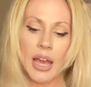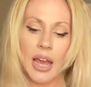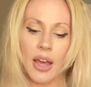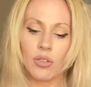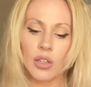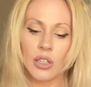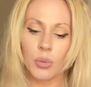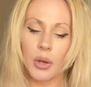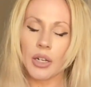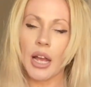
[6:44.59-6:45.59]
And this
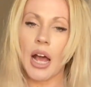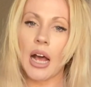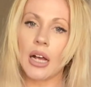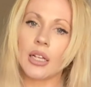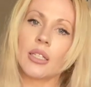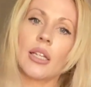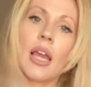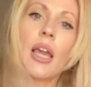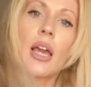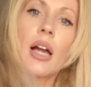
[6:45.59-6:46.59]
one has
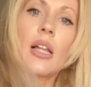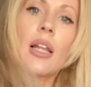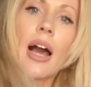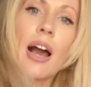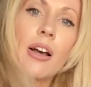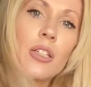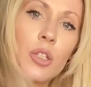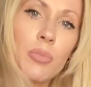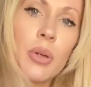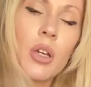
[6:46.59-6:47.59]
a clasp